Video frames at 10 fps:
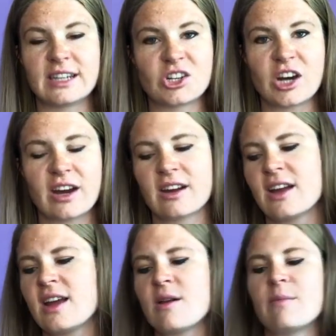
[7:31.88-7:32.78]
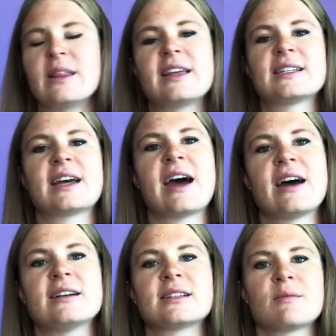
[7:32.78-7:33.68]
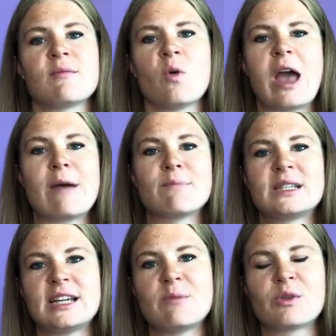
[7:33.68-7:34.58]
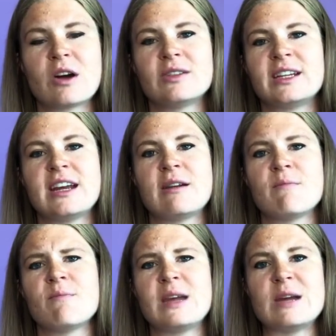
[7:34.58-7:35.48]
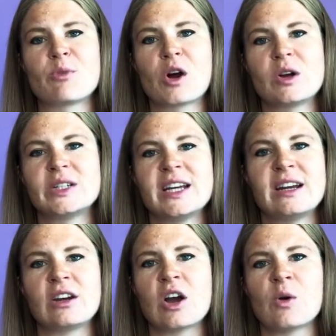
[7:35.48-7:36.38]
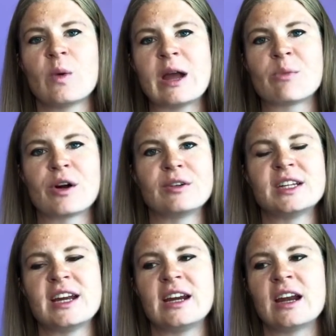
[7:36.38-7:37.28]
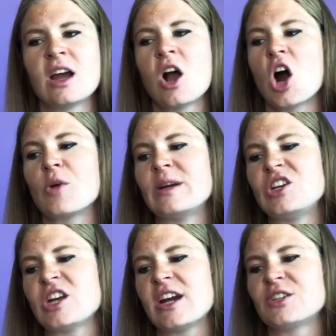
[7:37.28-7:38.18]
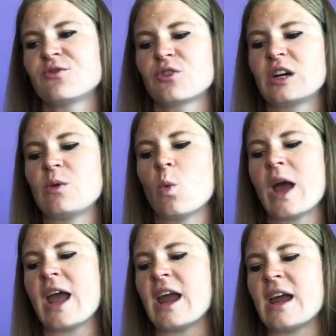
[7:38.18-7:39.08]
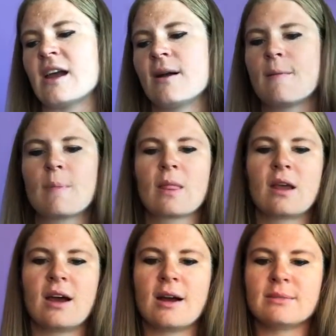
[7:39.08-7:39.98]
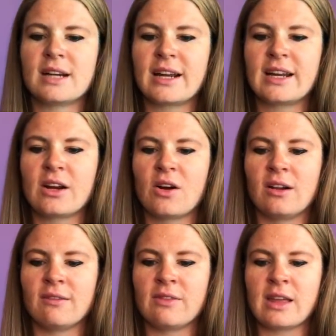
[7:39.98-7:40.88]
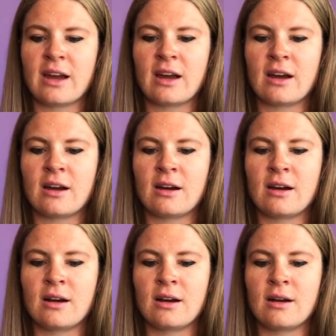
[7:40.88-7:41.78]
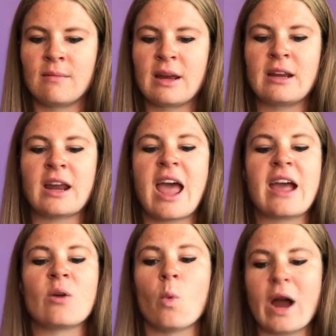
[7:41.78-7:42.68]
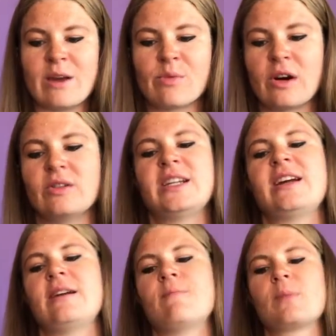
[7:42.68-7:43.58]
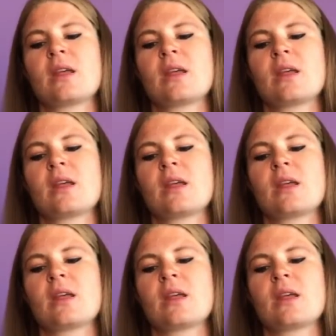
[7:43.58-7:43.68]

Shake. But this has hemp seed protein, pea protein, goat whey protein, RBGH-free whey. Did I get all of them? And egg white protein.